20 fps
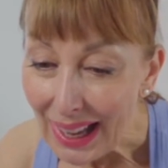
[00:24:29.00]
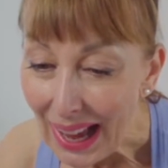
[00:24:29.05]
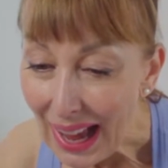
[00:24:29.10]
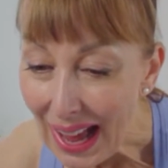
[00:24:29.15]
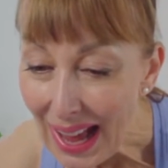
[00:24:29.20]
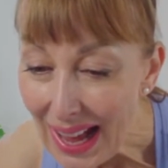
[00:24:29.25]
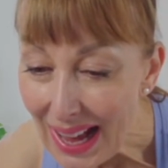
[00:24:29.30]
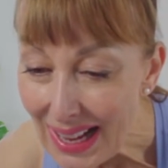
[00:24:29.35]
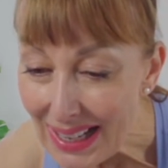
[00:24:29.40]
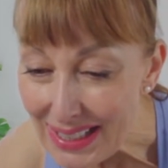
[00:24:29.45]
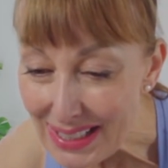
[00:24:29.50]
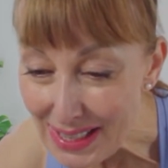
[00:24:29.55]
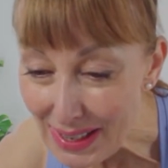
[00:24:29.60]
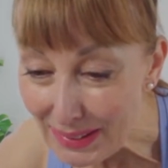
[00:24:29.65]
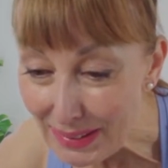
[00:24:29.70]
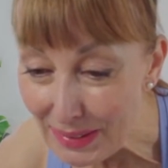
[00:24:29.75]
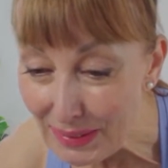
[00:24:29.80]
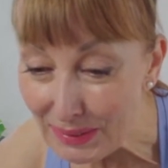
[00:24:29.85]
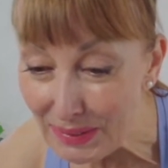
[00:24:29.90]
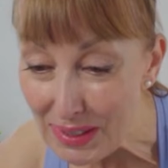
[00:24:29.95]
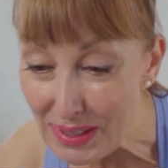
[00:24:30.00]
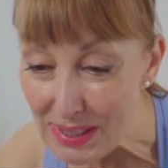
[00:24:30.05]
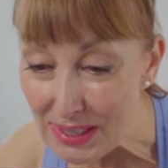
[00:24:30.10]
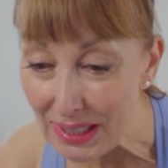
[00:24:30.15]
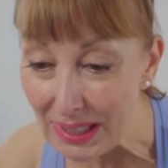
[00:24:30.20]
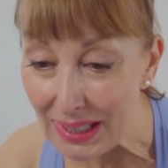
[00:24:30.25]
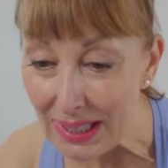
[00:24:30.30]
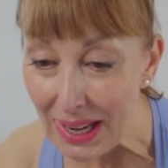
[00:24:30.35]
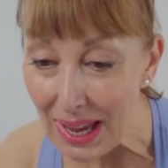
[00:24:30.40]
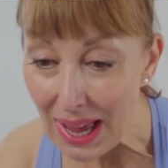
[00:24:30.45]
Cheryl in
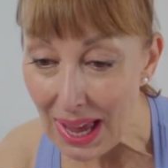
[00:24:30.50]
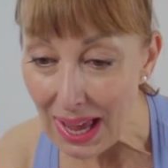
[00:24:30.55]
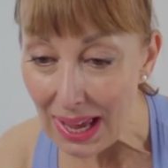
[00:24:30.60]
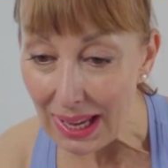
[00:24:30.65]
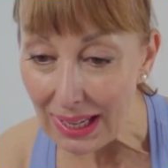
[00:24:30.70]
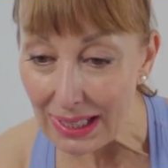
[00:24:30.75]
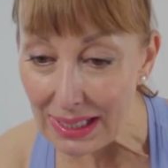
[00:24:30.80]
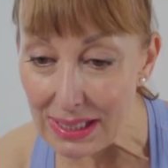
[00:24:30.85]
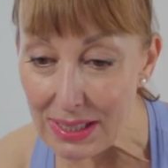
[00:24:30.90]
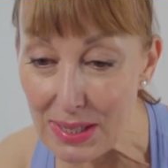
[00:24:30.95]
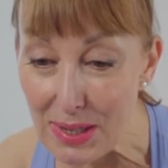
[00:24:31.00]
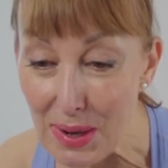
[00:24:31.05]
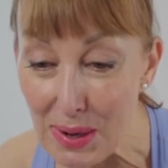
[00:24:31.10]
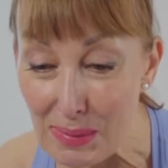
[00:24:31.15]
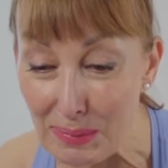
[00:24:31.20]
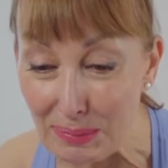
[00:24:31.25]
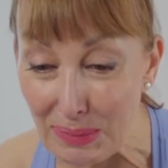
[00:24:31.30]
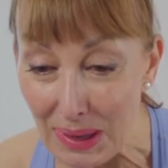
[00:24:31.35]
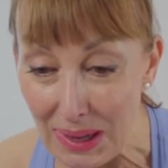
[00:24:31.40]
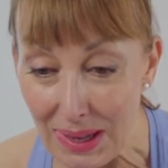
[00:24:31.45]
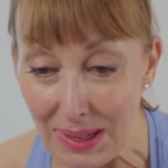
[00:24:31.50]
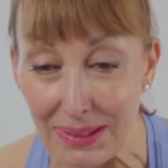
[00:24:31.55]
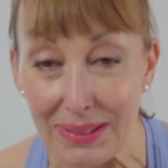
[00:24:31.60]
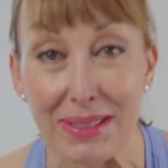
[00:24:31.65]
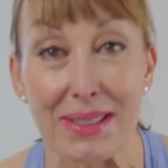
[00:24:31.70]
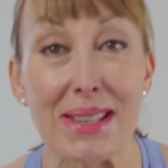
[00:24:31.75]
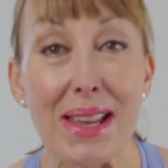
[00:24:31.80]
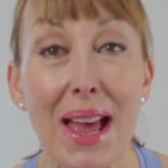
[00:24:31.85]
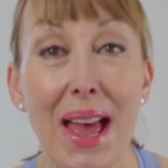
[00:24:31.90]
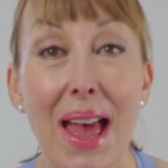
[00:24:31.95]
Virginia, it's your
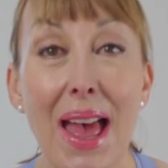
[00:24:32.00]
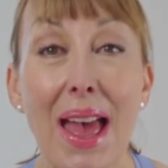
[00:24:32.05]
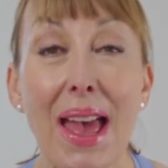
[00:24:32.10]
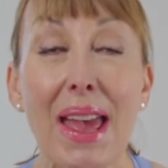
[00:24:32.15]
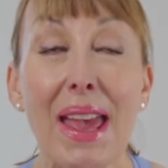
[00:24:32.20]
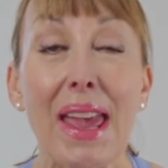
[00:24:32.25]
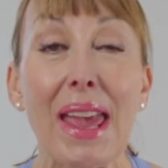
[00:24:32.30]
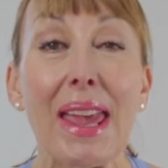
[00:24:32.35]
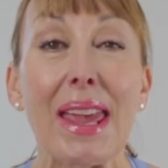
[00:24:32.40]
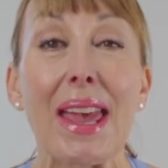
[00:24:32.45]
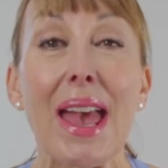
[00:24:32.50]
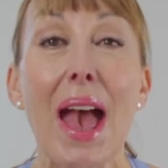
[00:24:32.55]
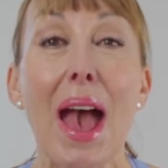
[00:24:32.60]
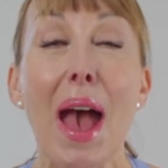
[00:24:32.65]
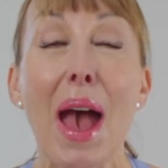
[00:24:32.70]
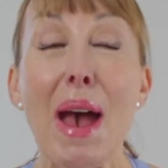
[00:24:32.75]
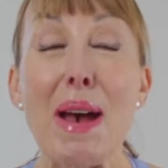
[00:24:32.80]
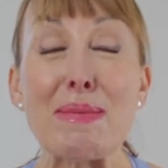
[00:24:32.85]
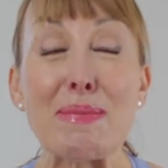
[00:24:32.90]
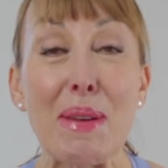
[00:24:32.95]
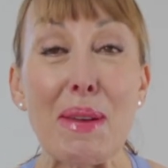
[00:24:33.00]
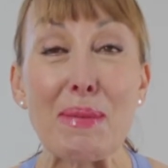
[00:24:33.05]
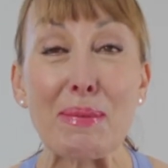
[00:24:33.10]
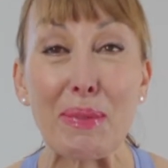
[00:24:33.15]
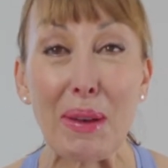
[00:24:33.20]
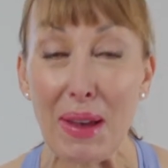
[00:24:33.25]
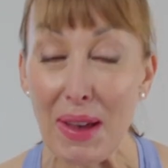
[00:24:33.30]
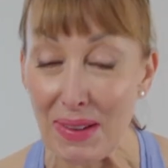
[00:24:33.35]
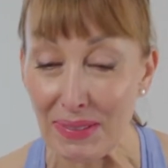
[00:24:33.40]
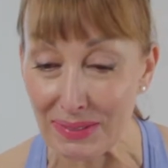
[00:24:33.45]
birthday. Happy
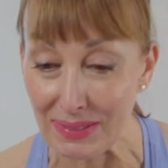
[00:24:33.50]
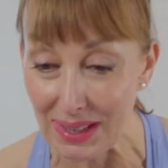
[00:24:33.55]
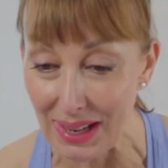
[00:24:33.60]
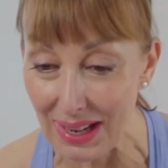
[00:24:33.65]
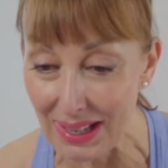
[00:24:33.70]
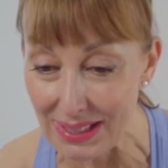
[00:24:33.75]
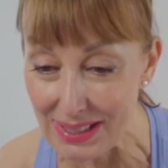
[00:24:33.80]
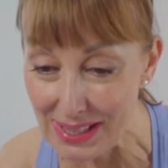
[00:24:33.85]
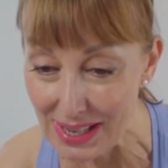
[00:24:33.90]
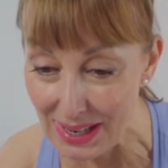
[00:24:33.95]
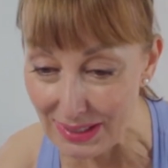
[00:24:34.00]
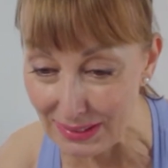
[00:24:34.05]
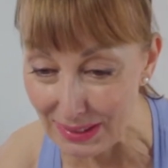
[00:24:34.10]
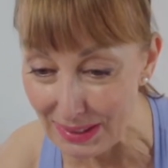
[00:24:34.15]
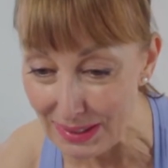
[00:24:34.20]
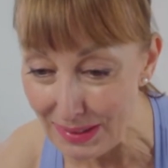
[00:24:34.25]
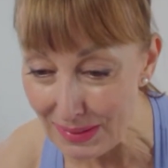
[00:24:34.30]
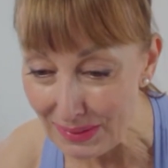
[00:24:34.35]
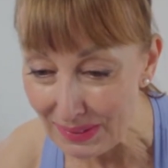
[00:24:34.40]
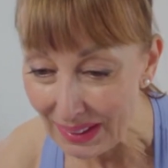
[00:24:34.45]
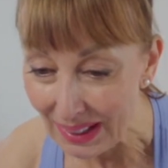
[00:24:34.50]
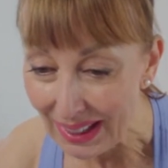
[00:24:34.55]
birthday, Cheryl.